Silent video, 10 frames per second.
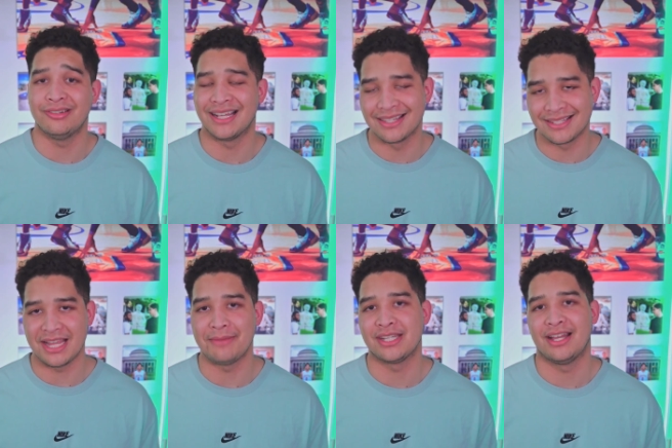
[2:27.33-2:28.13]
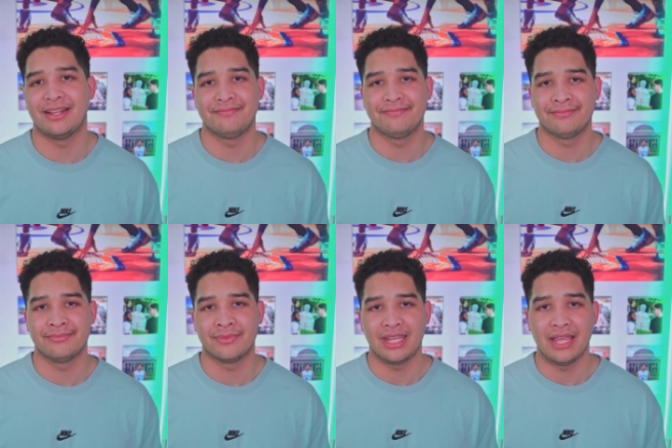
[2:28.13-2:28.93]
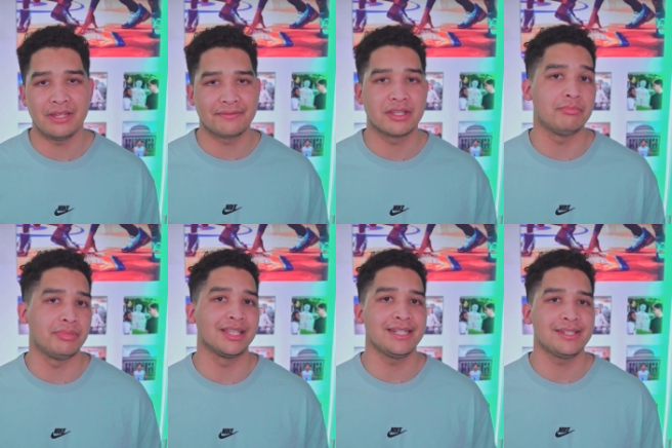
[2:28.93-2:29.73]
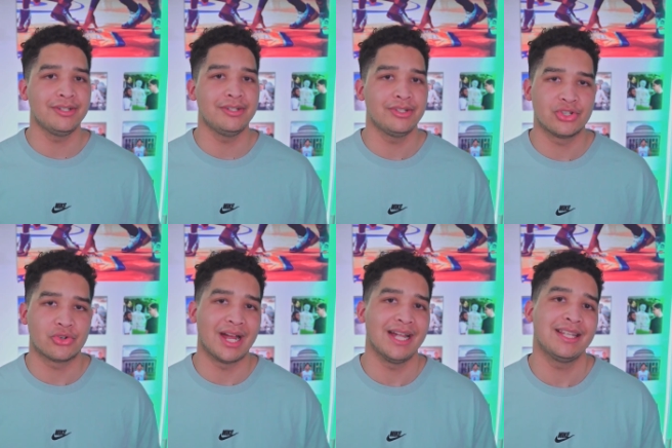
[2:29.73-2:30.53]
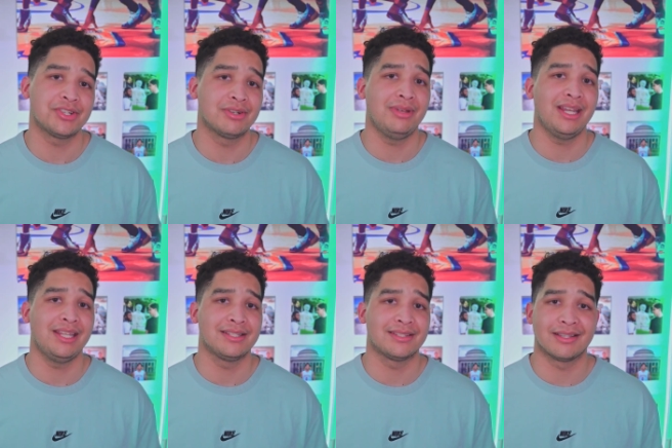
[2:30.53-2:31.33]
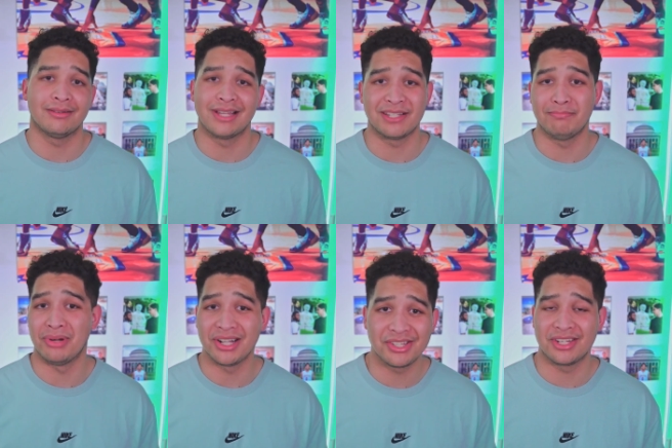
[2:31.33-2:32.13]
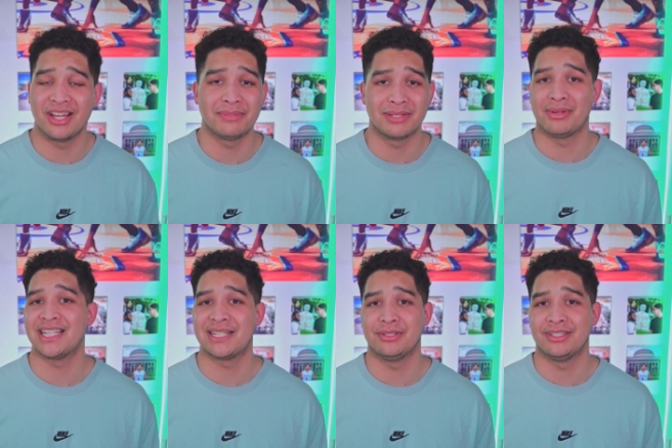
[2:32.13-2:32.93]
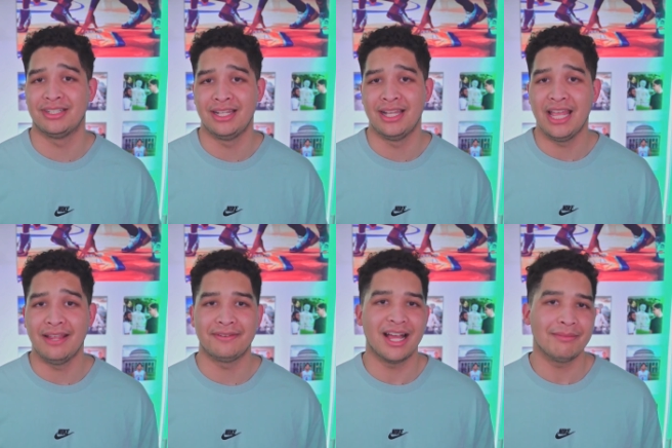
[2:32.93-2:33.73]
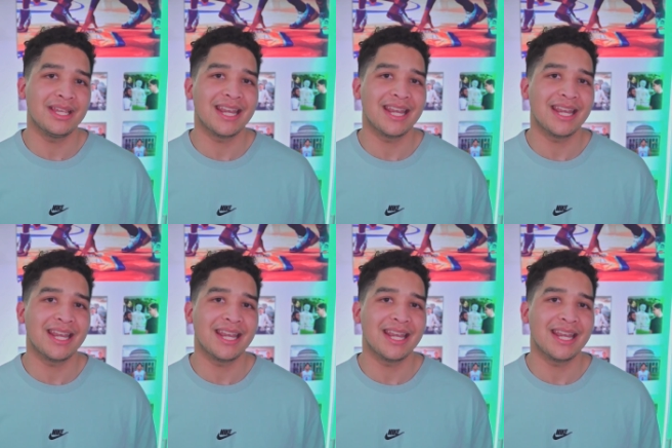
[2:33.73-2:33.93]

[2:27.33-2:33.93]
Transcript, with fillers: at the same time. If you have the ability to, try and get your meetings as bunched up as possible. If not, be an